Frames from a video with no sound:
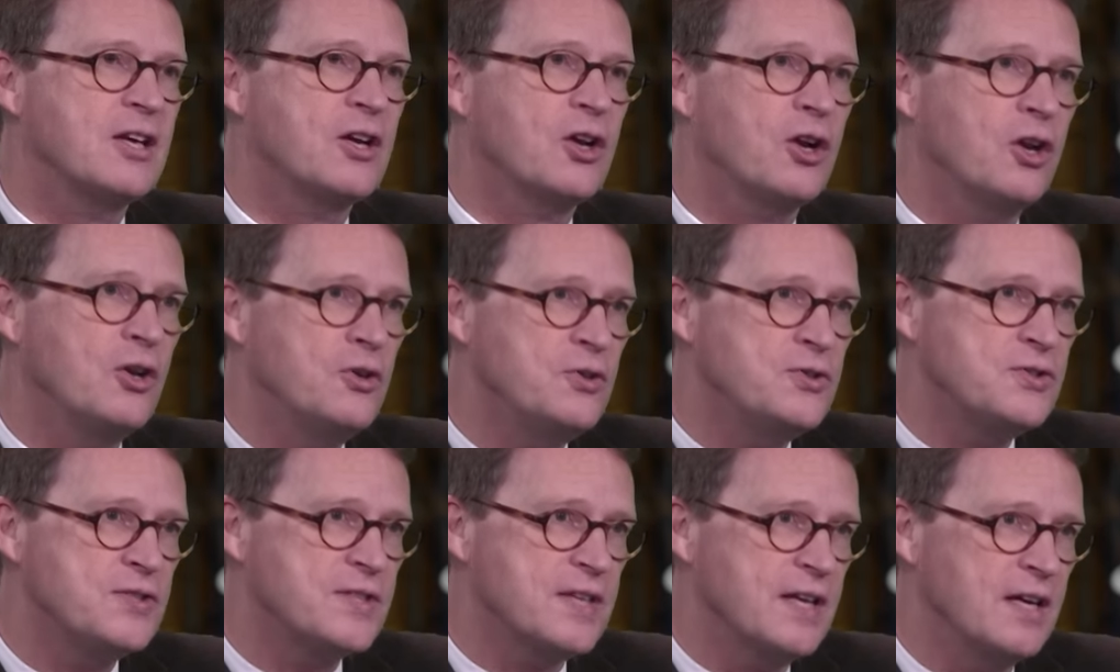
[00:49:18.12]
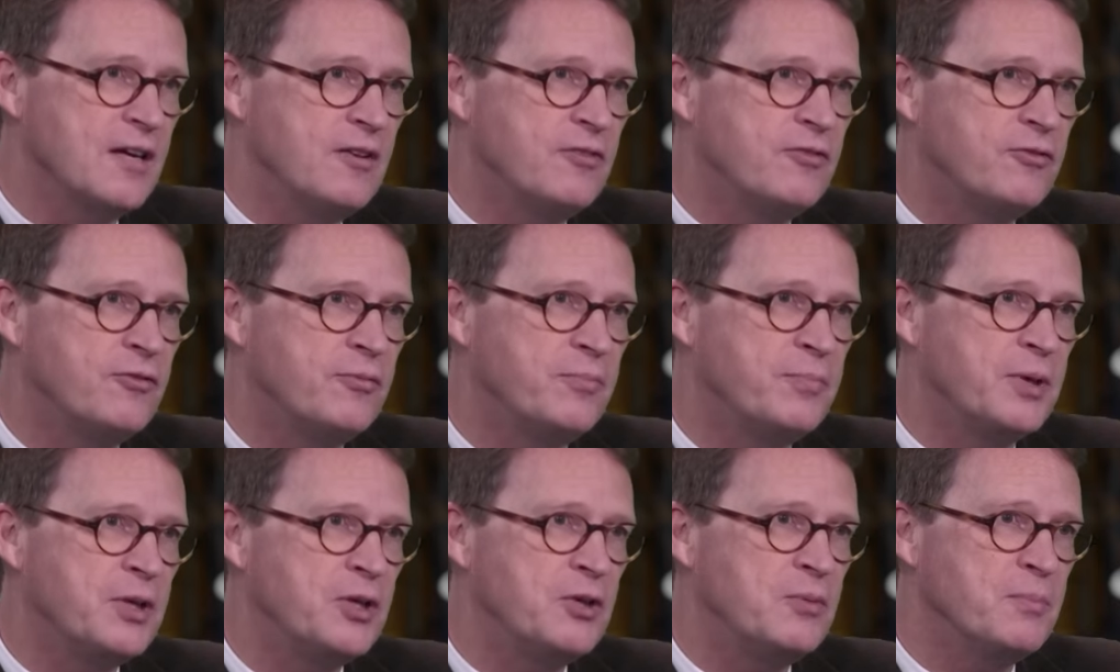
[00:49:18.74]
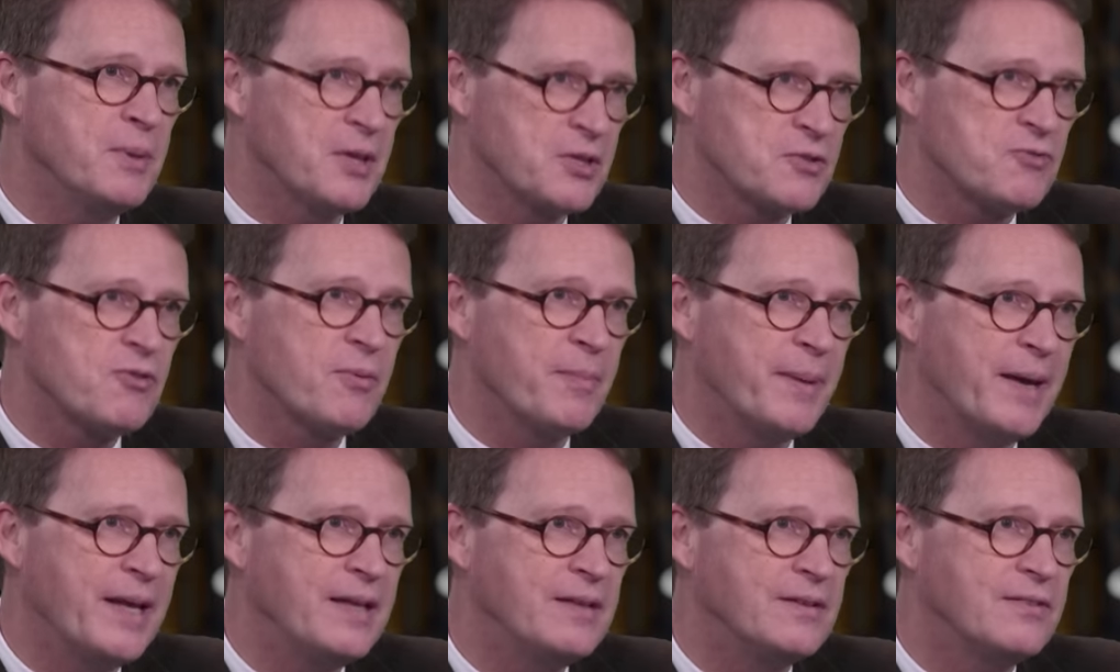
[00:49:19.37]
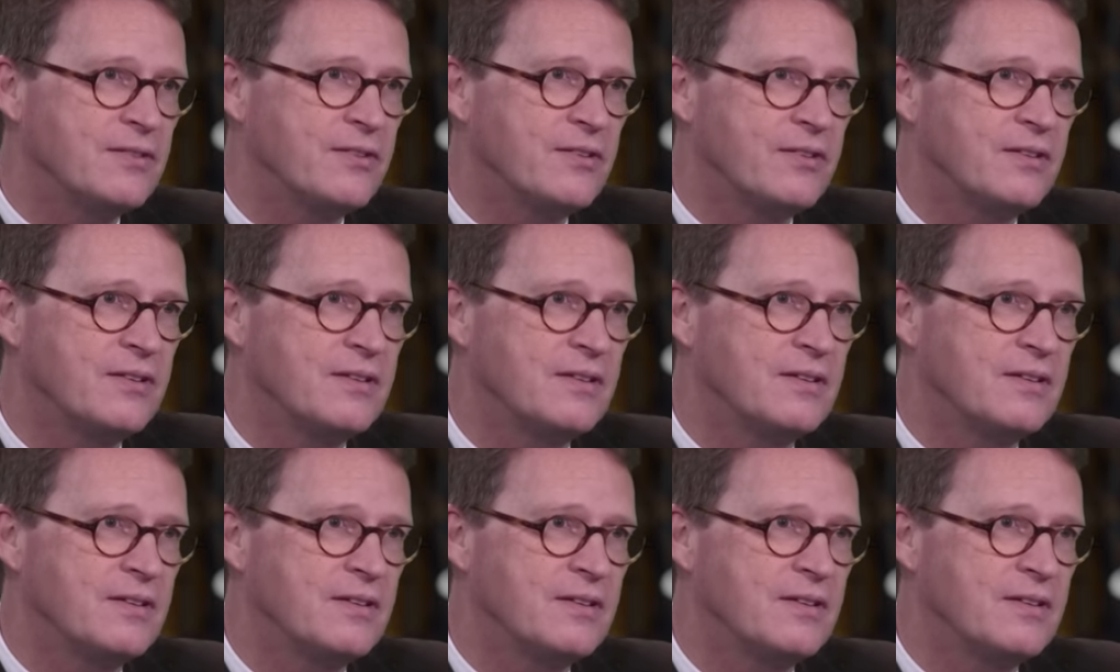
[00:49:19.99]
inclusive, you. but you must repent.